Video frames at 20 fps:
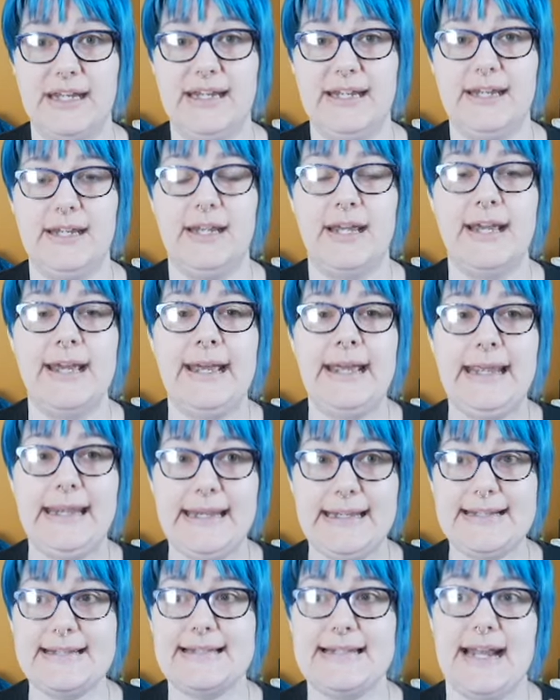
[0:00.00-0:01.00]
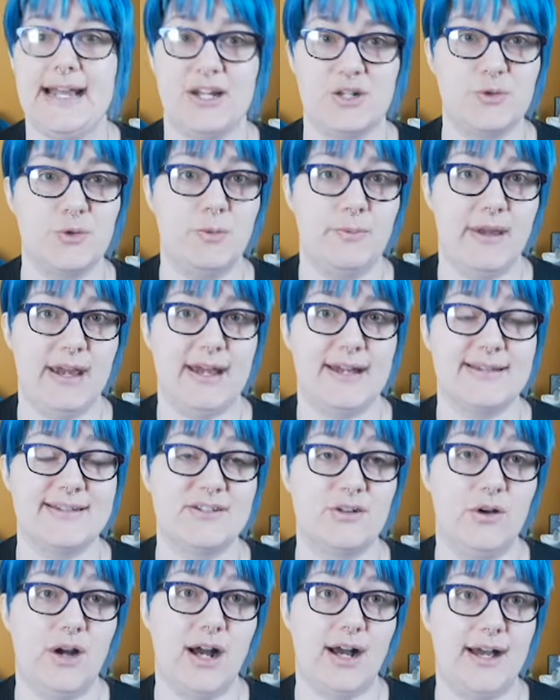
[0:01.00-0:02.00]
he is an actual man,
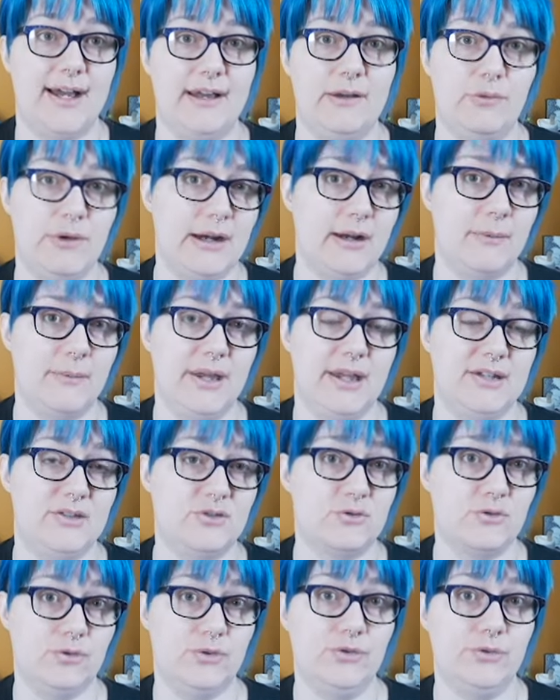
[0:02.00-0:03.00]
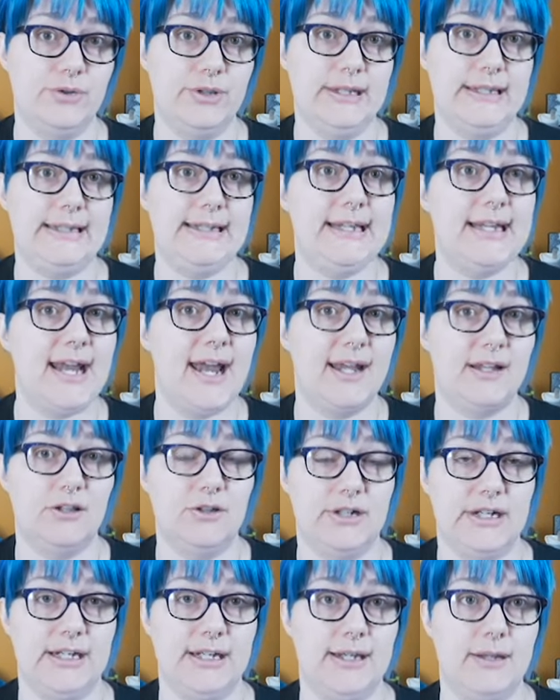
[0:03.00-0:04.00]
so I recommend Googling it and
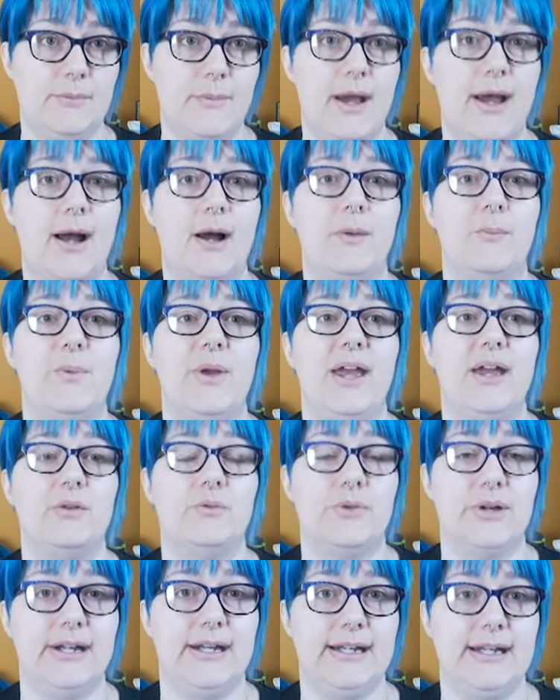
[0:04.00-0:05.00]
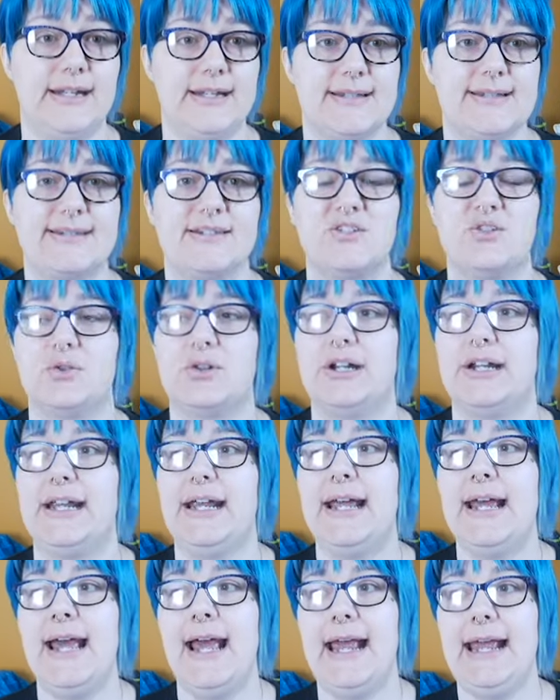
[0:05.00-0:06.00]
looking him up and reading his story.
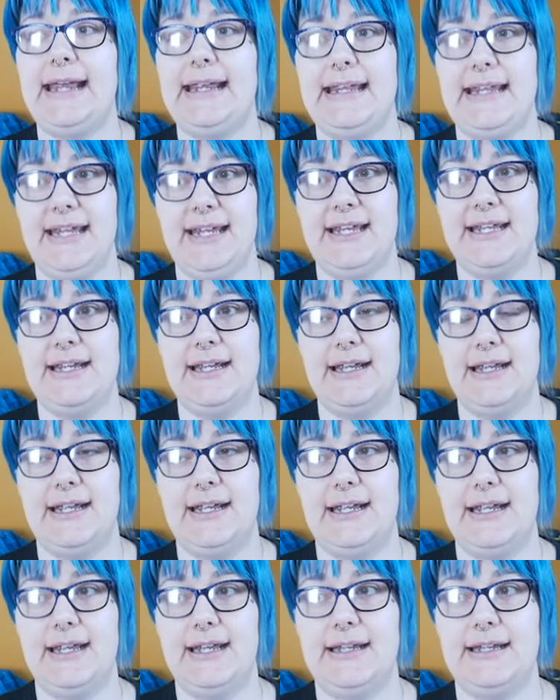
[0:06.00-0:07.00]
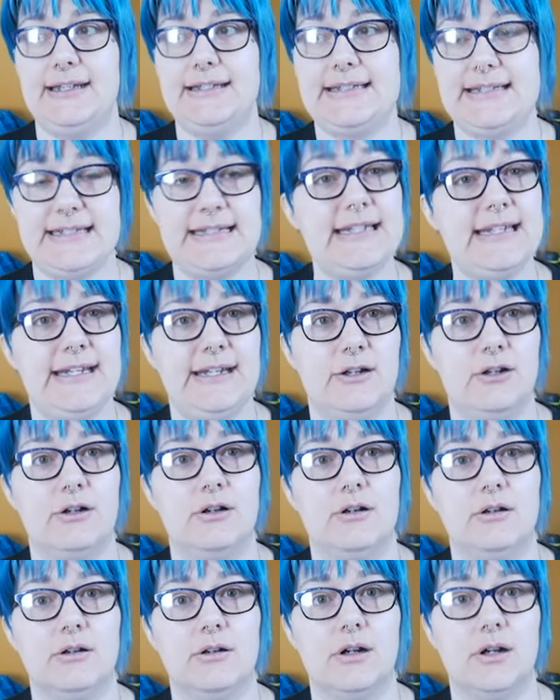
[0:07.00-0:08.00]
He did
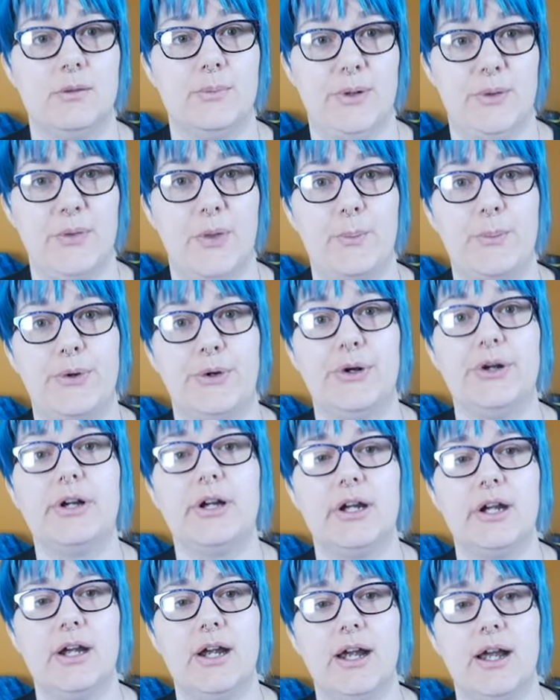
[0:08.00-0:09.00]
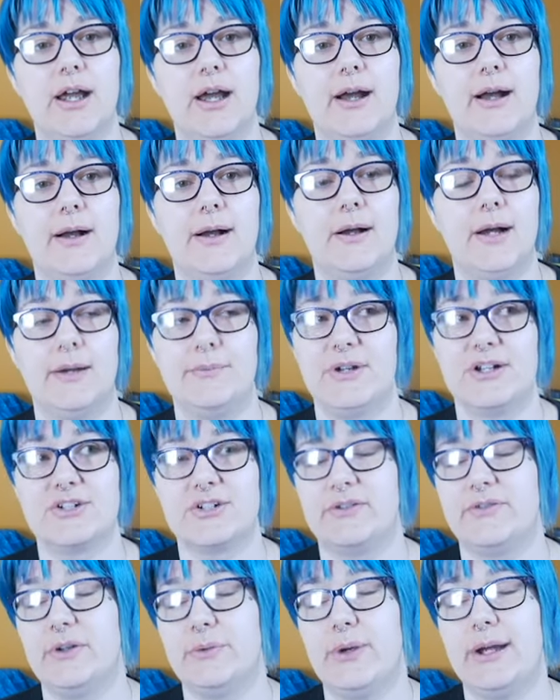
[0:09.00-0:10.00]
hear about the book. I'm not
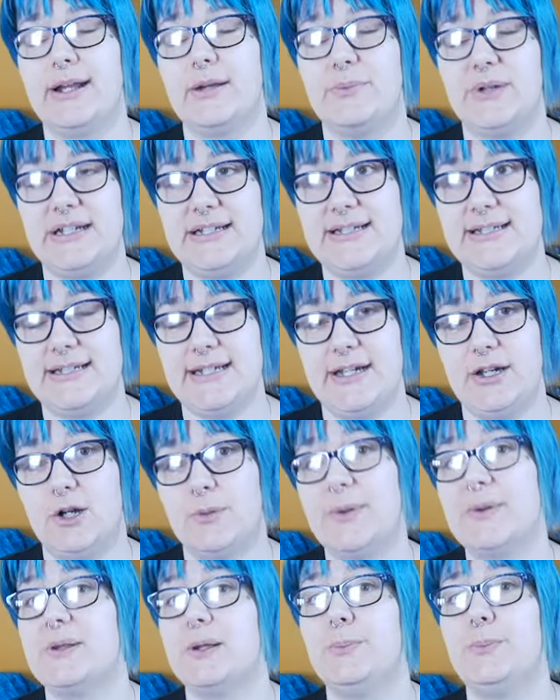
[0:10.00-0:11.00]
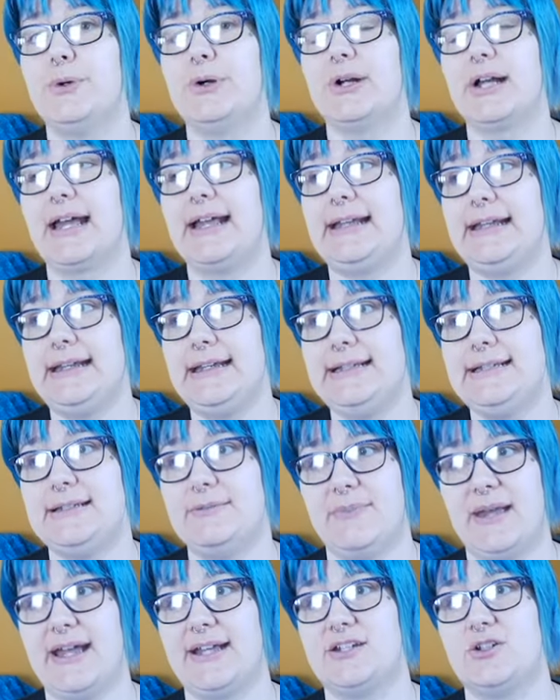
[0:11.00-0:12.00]
sure if he read it, but he did hear about the book, and he
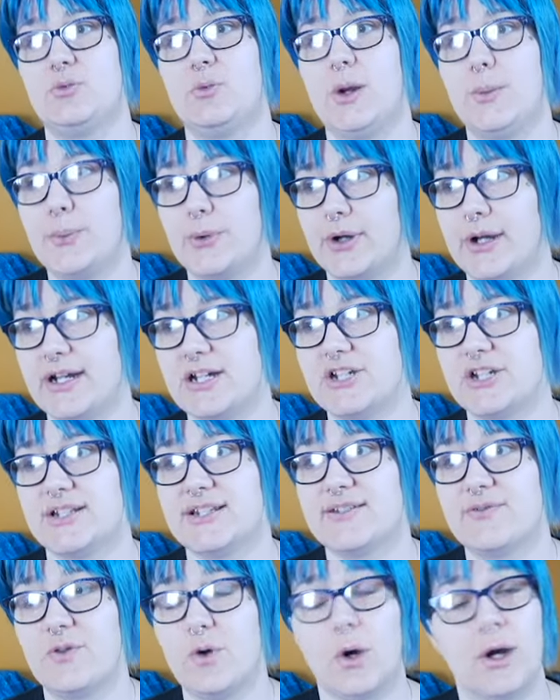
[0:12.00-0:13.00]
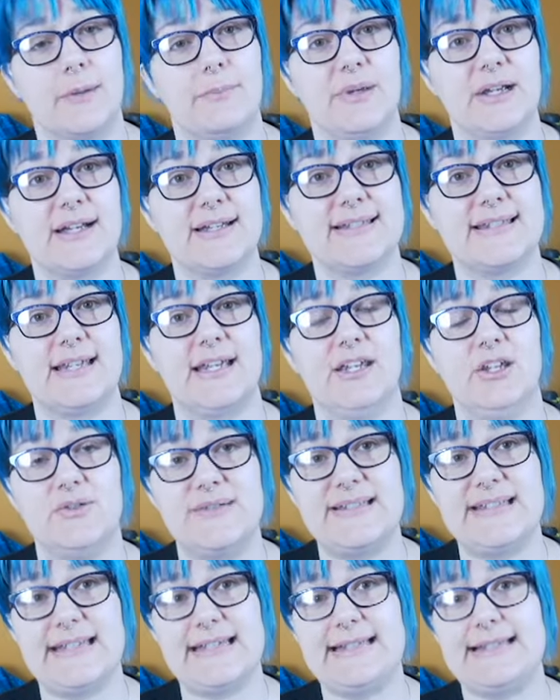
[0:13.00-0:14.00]
demanded reparations for it because they
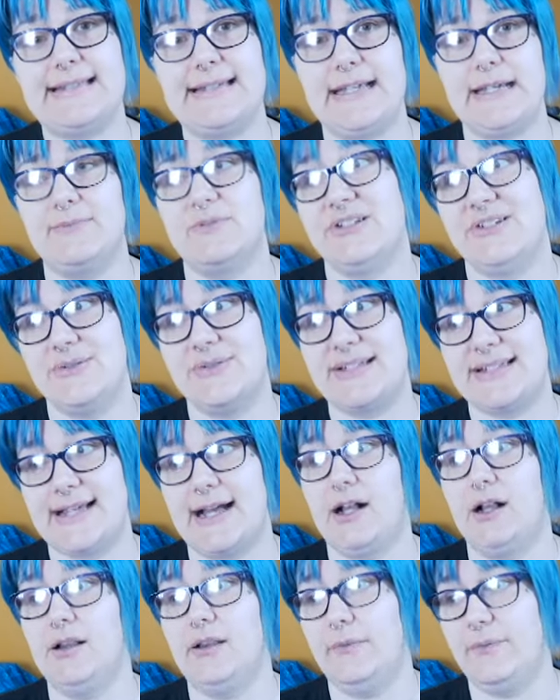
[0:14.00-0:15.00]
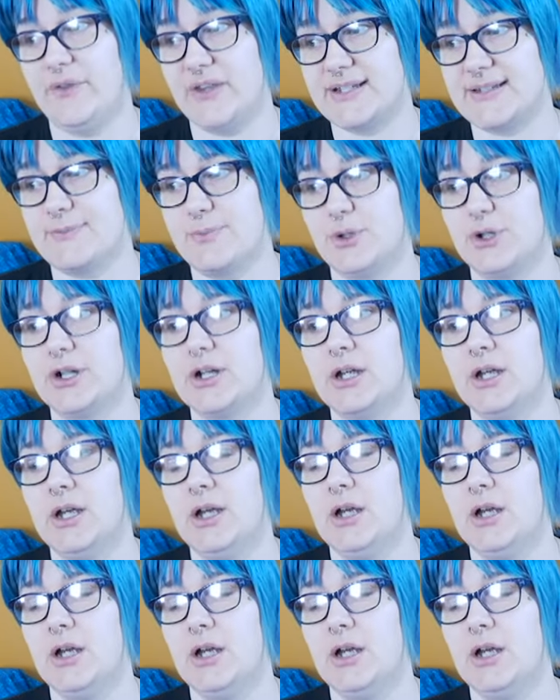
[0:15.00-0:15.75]
used his name to sell this book.